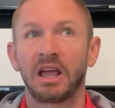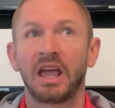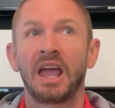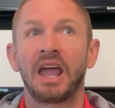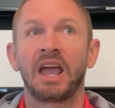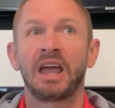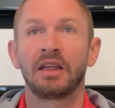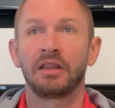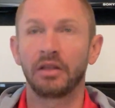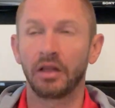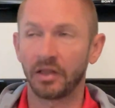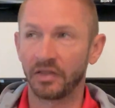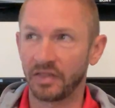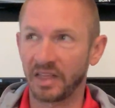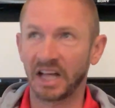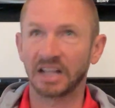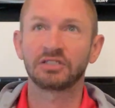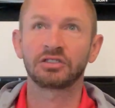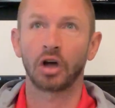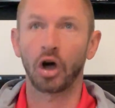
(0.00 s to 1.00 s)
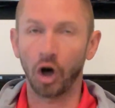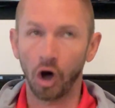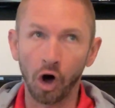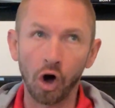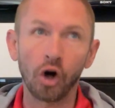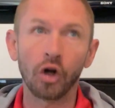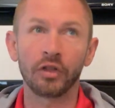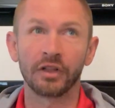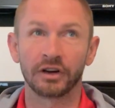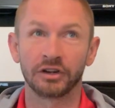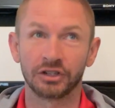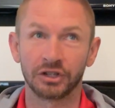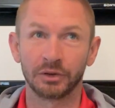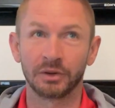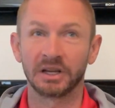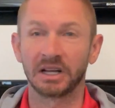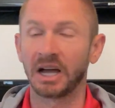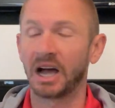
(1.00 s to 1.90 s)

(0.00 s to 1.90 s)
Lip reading: And that's all they're doing.